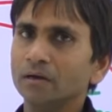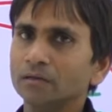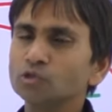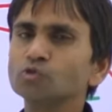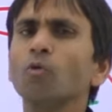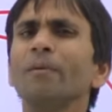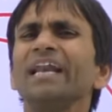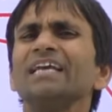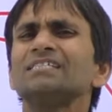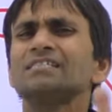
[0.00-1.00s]
So
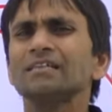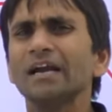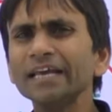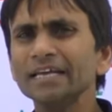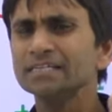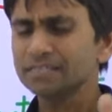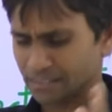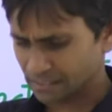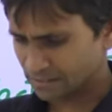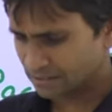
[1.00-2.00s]
many
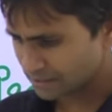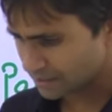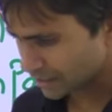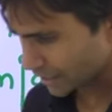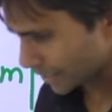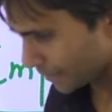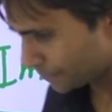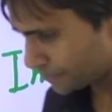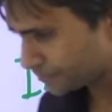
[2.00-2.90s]
studies have